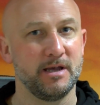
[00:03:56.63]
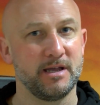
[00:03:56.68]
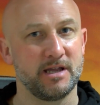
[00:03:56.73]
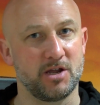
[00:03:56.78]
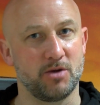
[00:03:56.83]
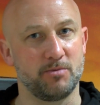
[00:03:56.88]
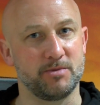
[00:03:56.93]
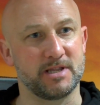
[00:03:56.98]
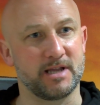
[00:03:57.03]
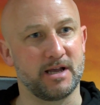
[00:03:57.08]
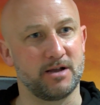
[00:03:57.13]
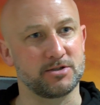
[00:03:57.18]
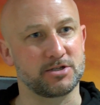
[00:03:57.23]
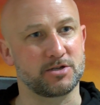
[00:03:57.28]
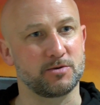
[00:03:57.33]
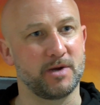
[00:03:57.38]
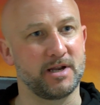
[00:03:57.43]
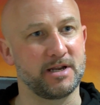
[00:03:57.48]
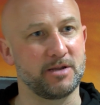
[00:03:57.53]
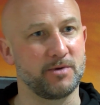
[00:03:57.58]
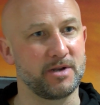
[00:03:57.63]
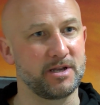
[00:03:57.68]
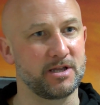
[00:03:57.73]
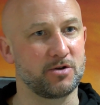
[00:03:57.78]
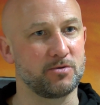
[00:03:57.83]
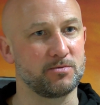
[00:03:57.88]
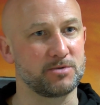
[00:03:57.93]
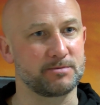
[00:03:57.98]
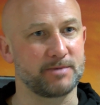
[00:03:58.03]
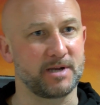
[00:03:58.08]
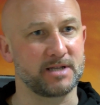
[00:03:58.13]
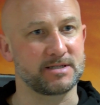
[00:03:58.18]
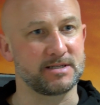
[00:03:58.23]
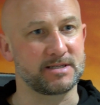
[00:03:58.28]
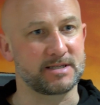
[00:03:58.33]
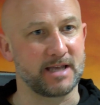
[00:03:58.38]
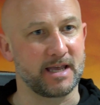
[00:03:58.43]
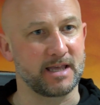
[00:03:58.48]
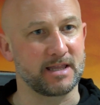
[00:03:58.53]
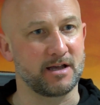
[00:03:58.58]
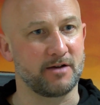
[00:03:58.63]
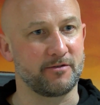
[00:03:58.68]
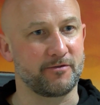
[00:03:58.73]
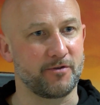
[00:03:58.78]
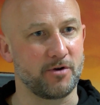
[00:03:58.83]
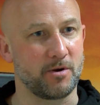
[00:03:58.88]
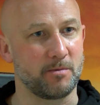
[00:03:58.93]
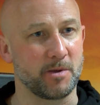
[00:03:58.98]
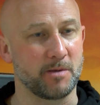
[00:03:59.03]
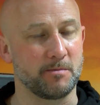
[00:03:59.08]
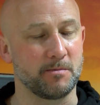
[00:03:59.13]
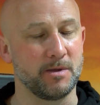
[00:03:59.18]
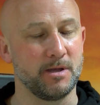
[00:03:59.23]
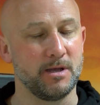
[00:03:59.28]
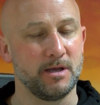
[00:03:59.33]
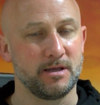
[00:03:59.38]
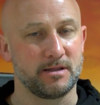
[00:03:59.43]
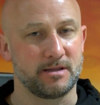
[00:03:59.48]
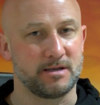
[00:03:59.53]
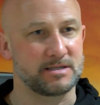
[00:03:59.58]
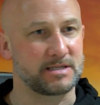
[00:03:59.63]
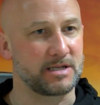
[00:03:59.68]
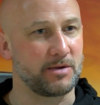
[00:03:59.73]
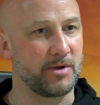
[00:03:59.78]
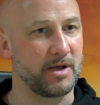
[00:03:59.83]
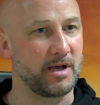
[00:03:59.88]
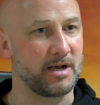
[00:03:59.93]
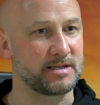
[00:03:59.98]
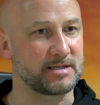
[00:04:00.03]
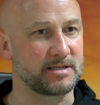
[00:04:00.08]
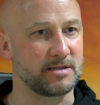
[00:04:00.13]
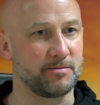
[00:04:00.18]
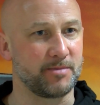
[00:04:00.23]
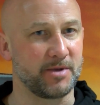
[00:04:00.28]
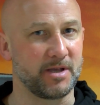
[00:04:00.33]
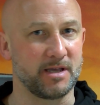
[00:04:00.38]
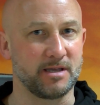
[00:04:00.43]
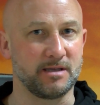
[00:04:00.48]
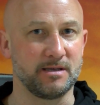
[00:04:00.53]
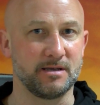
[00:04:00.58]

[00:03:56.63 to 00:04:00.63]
It'll be down to Eddie when he comes back to take that from him. That's how it has to be.